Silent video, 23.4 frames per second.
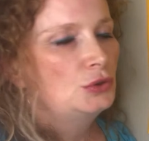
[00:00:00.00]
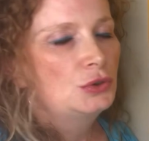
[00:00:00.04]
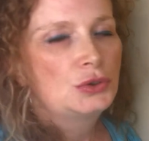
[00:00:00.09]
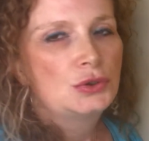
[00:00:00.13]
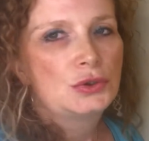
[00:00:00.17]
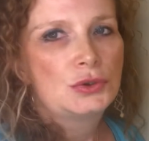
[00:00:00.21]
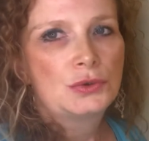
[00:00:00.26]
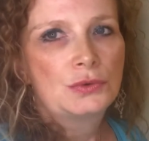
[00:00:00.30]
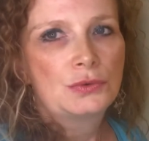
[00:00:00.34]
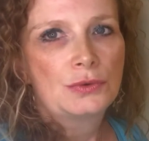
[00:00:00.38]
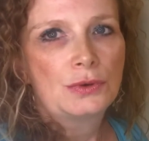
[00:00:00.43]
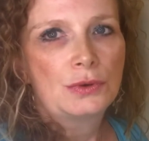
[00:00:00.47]

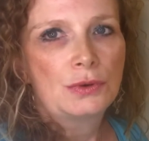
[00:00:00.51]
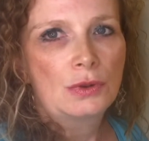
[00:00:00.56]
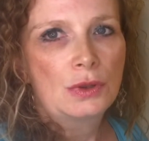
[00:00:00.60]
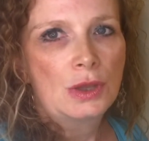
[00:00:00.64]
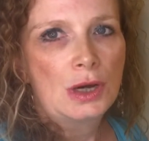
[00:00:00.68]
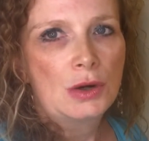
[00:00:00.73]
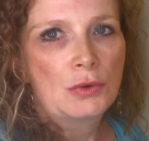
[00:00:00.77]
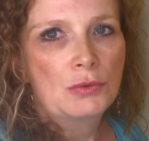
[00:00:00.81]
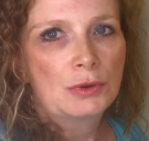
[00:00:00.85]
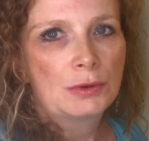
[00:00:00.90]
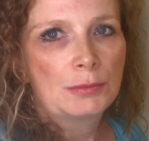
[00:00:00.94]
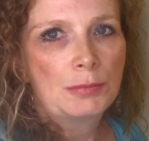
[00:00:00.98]
to the
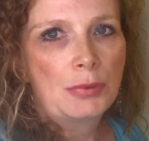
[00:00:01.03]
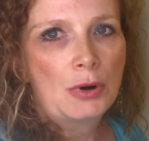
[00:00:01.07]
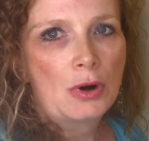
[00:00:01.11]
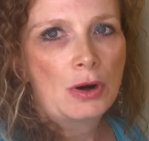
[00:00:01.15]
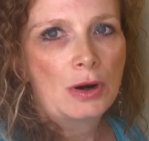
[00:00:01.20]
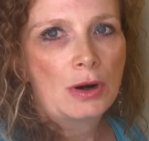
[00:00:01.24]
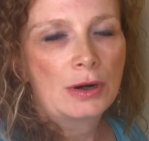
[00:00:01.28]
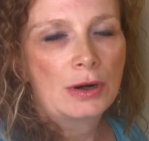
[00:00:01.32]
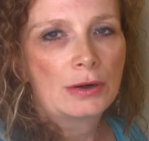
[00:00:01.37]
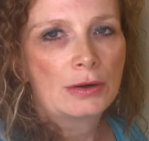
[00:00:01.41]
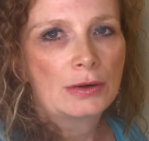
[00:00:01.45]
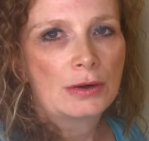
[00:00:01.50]
lower
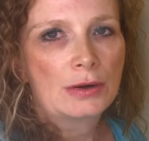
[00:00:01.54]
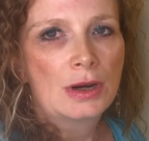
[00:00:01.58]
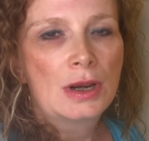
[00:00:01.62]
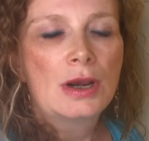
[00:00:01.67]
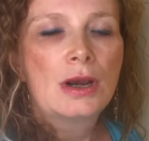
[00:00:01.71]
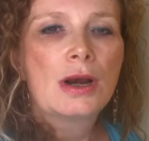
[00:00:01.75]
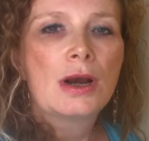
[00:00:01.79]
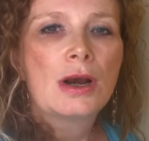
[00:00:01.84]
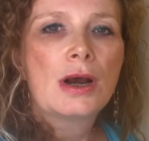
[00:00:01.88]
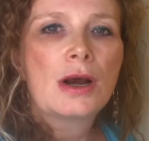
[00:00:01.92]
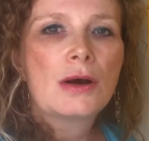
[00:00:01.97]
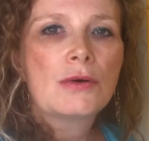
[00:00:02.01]
part
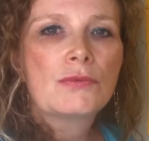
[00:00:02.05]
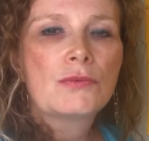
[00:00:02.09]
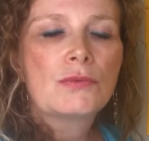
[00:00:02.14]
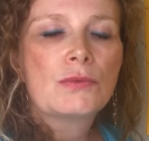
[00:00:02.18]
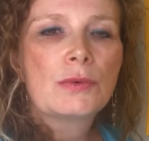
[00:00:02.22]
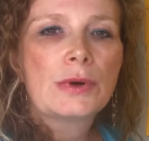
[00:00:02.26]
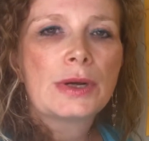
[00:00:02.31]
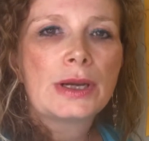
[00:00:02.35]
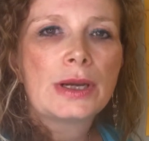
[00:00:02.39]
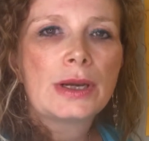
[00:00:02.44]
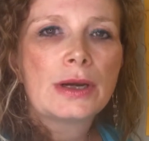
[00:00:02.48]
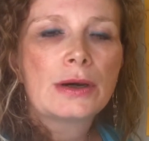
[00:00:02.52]
of
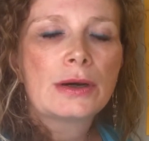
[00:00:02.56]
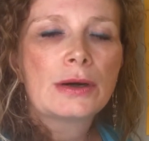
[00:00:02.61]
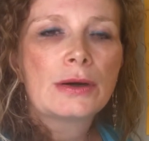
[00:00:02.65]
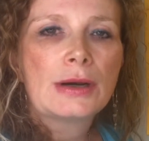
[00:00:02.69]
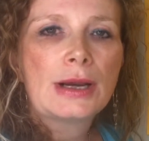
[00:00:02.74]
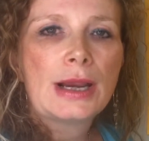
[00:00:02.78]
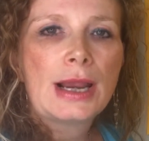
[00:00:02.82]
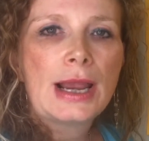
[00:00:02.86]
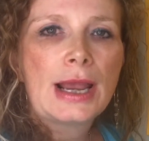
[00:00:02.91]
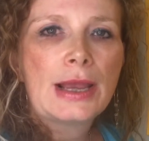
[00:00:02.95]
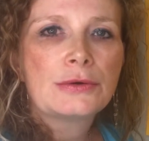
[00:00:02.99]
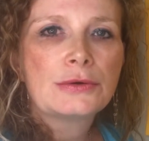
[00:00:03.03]

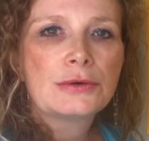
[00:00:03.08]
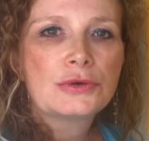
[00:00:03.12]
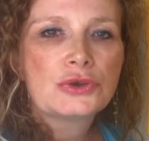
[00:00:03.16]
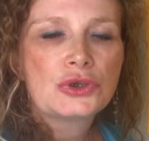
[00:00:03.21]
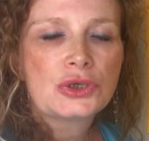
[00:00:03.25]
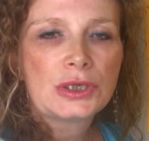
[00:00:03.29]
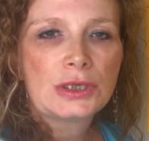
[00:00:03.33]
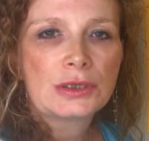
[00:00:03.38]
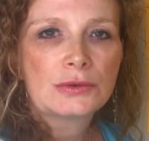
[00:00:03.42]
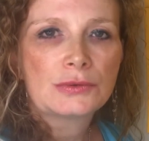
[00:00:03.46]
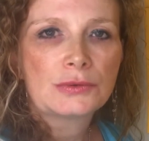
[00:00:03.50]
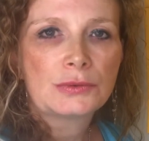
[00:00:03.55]
where
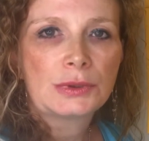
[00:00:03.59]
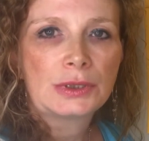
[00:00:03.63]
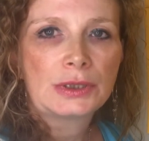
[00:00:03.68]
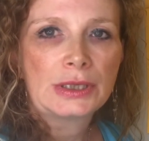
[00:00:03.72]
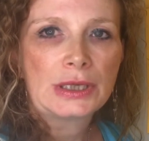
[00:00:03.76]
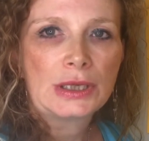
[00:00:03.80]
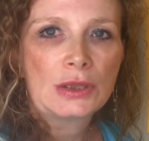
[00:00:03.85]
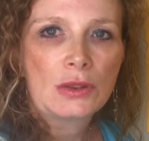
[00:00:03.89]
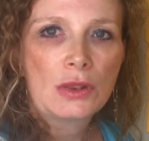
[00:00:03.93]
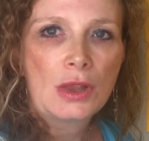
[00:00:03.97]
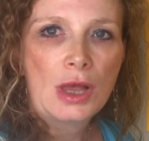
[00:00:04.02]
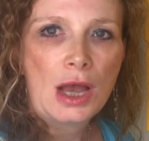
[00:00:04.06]
energy is
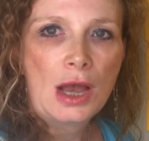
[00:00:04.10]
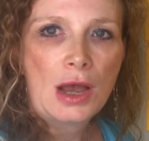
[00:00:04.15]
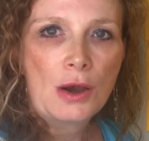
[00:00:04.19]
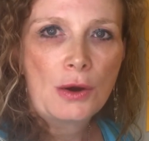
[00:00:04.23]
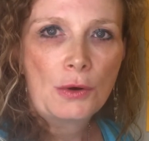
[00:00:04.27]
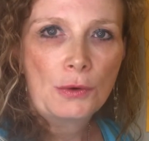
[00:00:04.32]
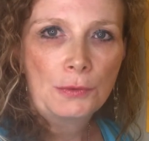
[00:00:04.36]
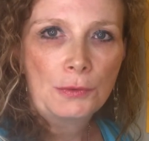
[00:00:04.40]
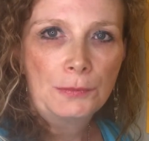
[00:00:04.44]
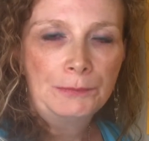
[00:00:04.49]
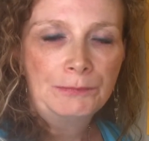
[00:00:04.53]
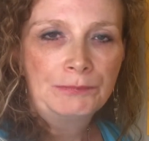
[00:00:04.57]
really
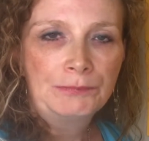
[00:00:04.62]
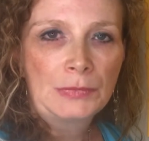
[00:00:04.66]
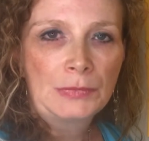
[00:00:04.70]
low,